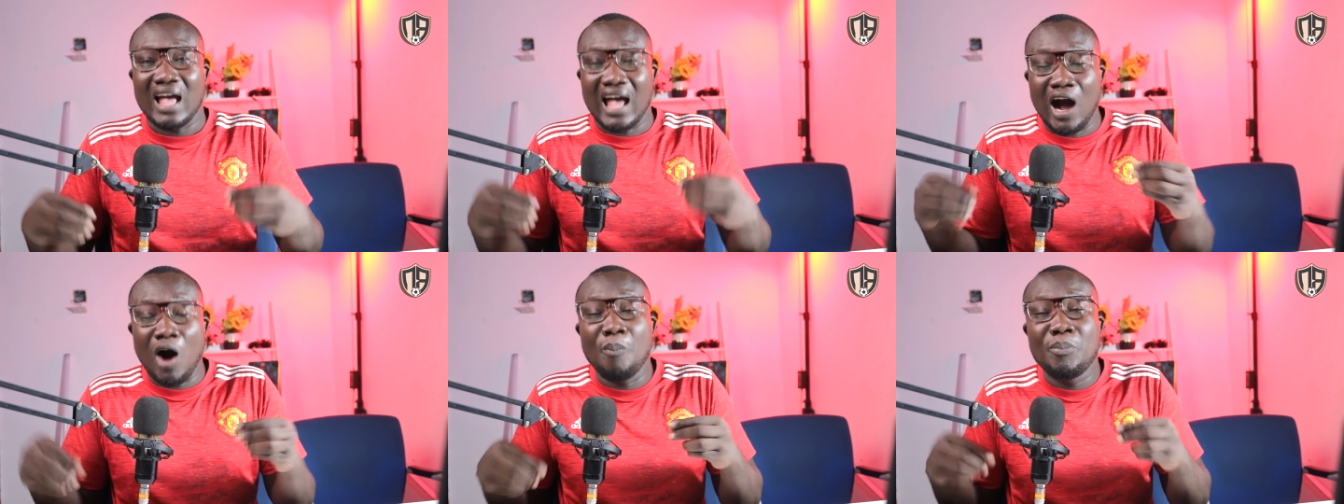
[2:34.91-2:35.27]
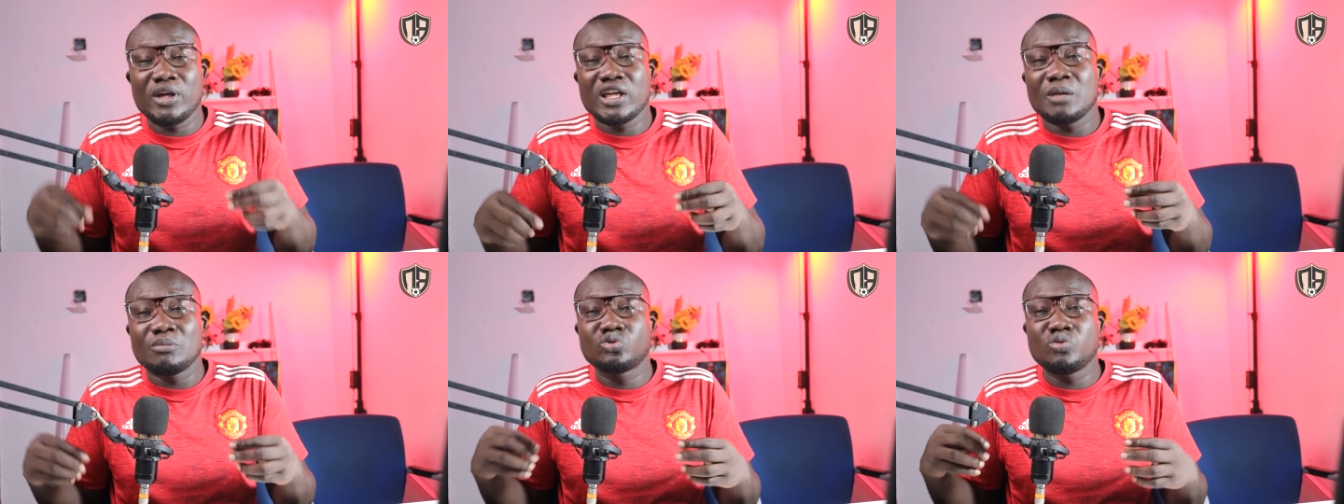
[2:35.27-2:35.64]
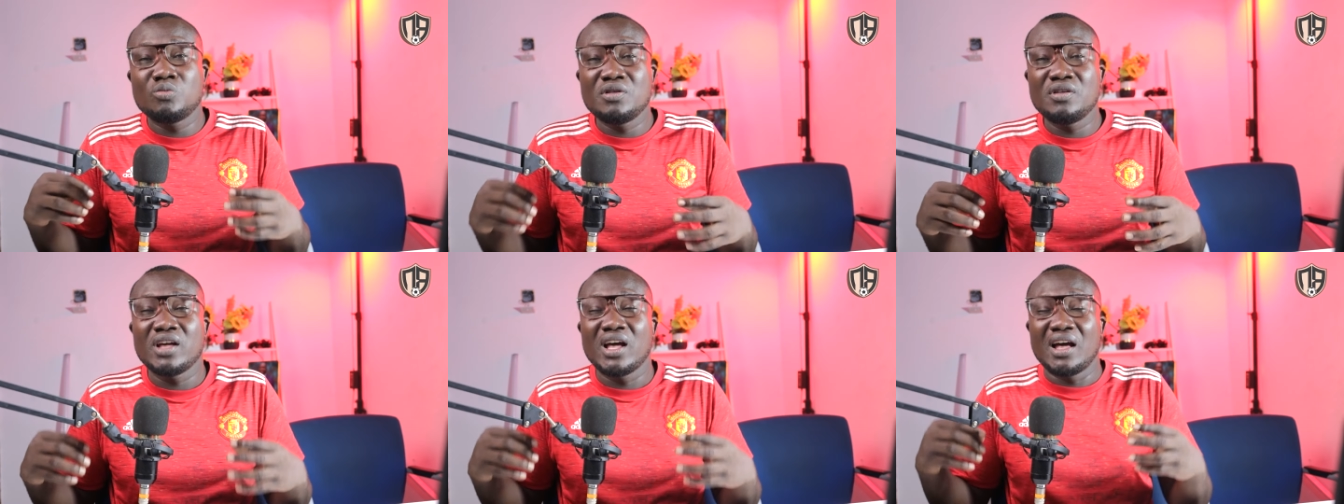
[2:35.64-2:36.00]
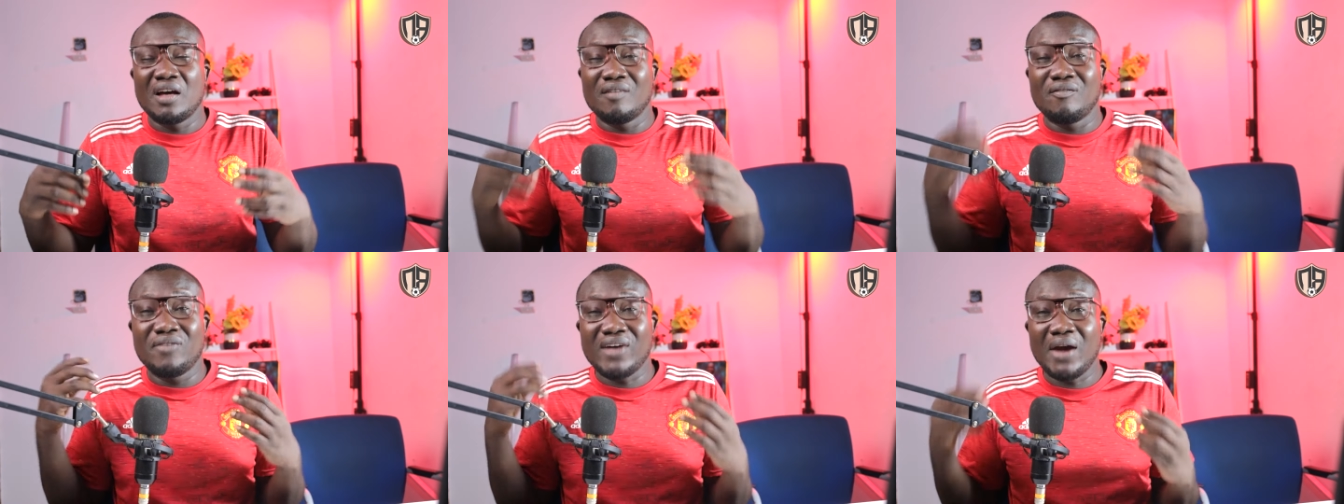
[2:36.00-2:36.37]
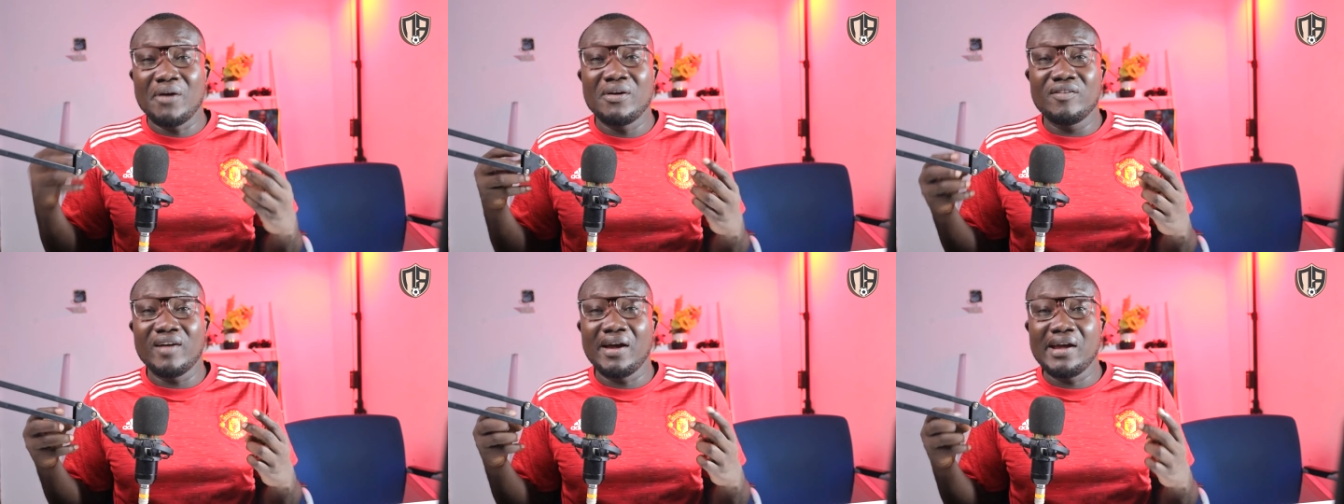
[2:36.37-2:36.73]
helping him to be very
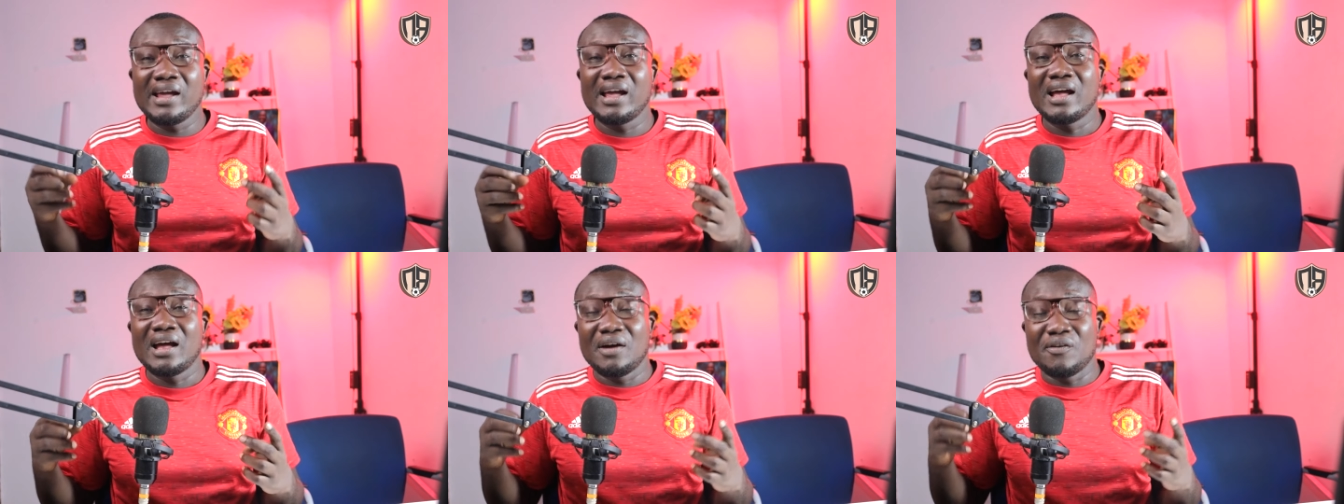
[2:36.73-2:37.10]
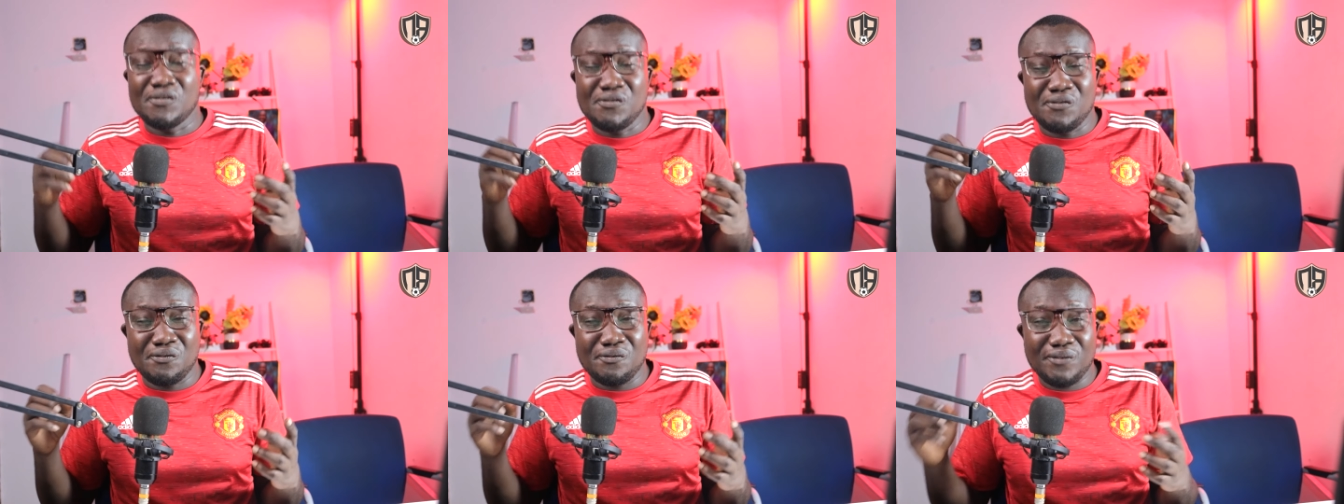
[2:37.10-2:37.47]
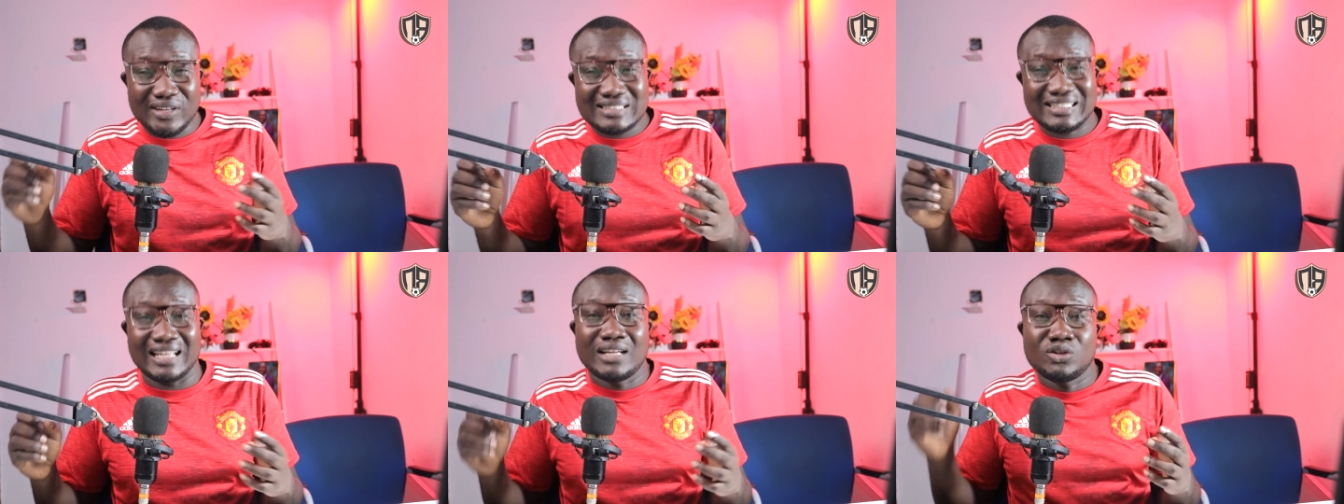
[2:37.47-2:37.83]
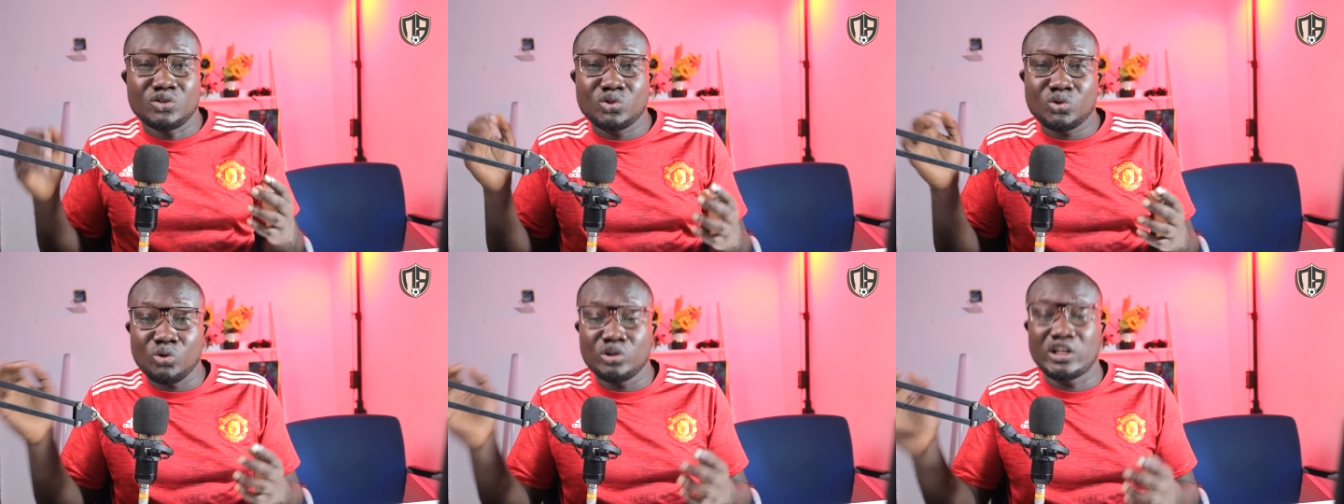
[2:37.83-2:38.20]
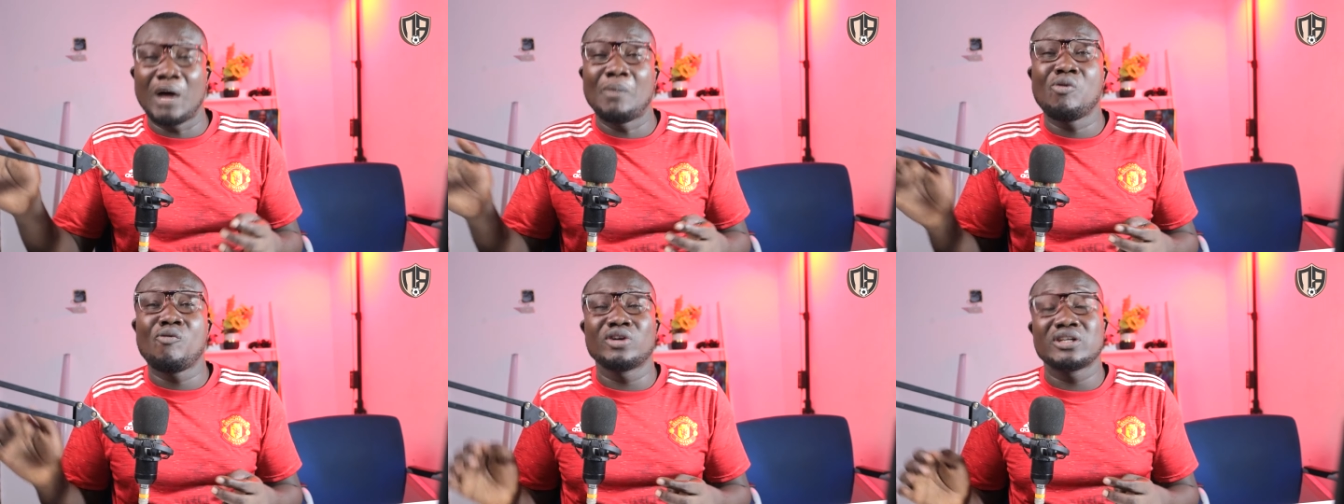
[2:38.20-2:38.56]
very fit and
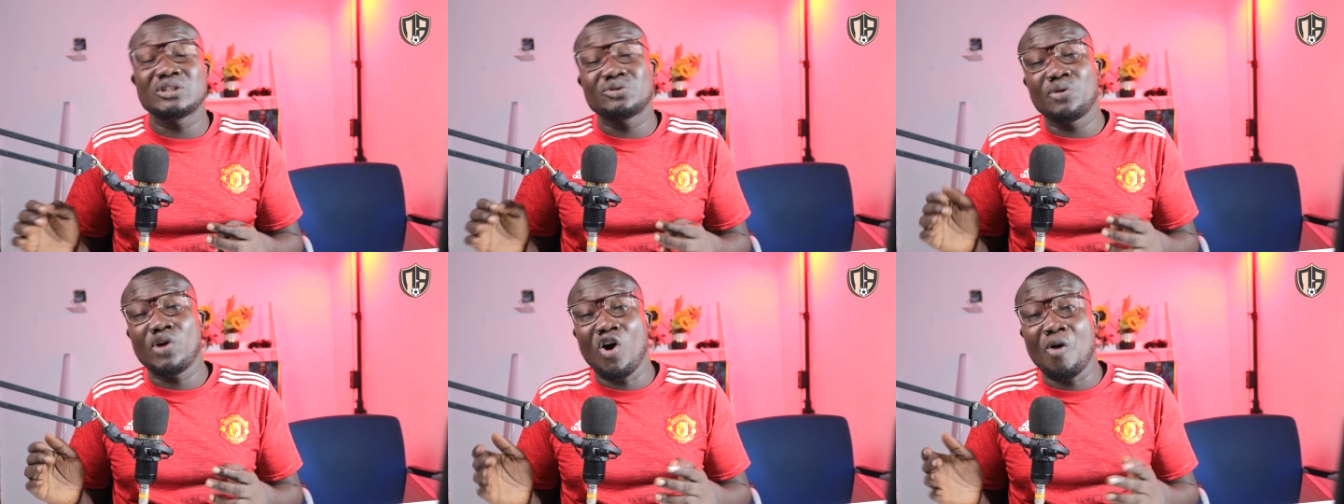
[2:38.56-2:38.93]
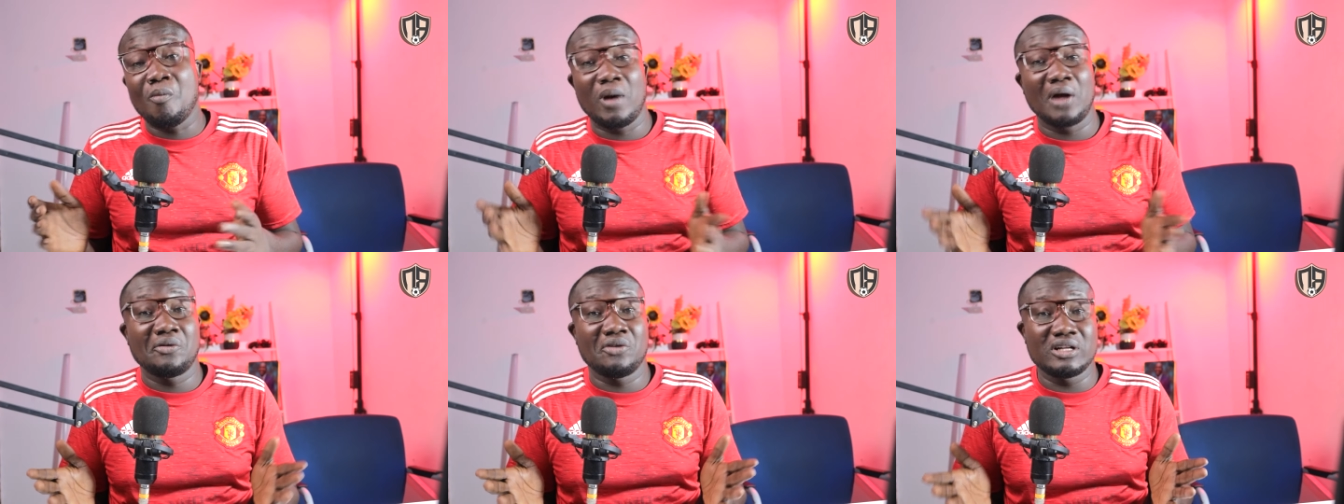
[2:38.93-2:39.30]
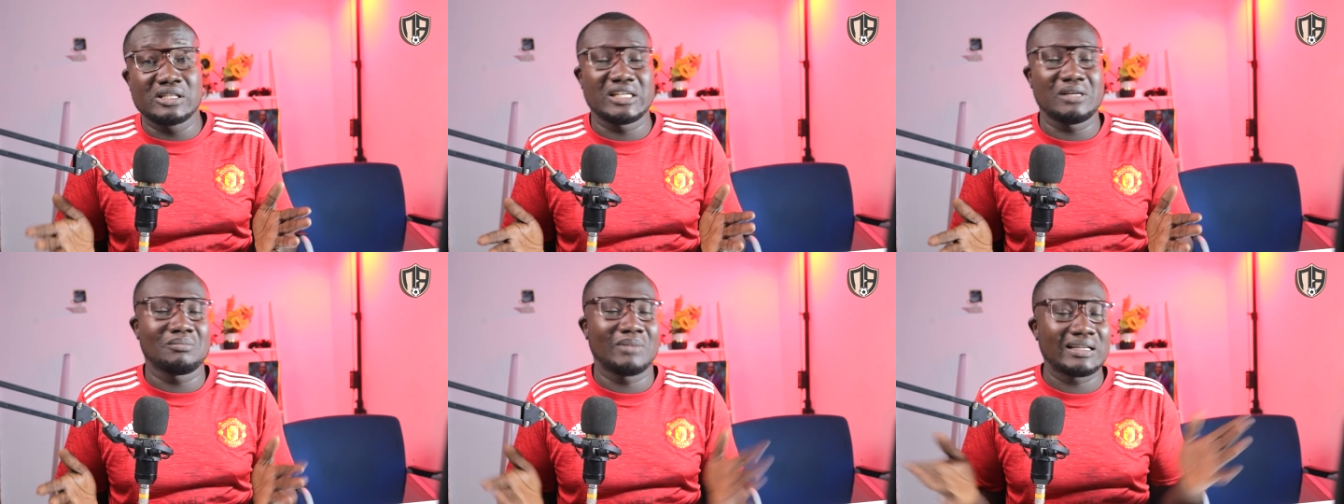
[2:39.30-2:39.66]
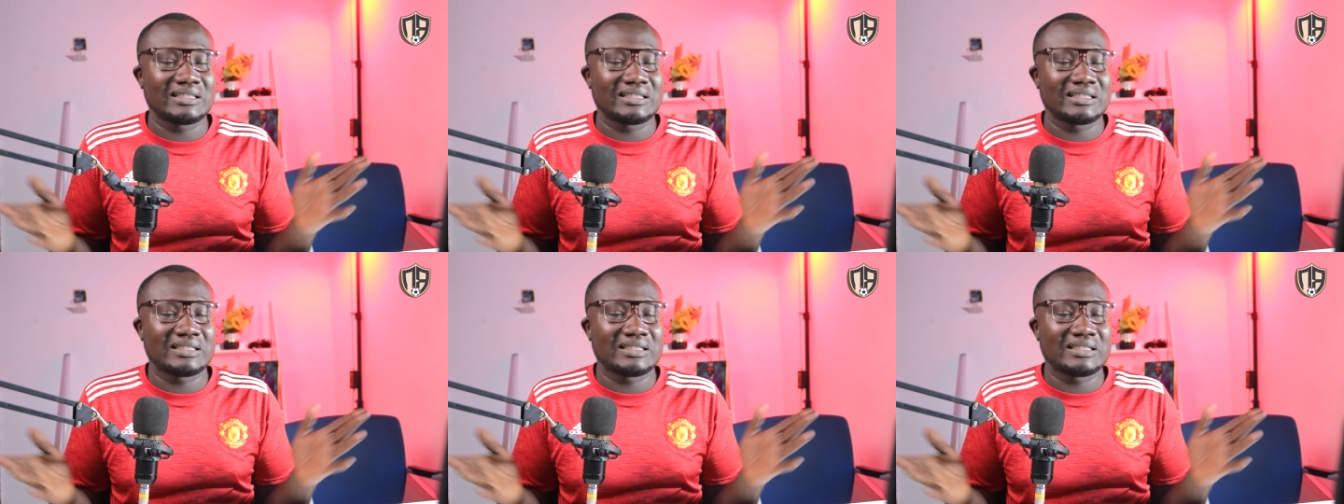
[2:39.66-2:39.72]
suitable for this Real Madrid team.